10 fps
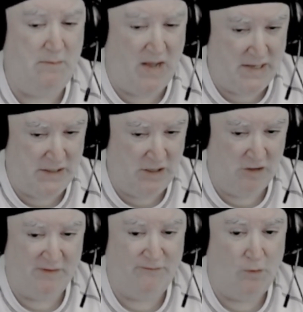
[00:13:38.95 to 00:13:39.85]
a year
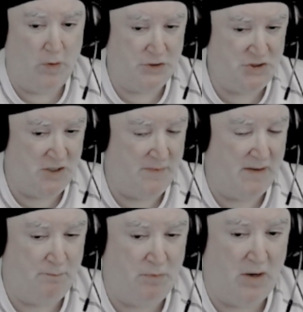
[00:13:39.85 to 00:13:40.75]
before it should have been
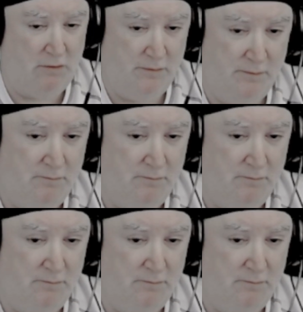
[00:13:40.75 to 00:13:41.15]
put out.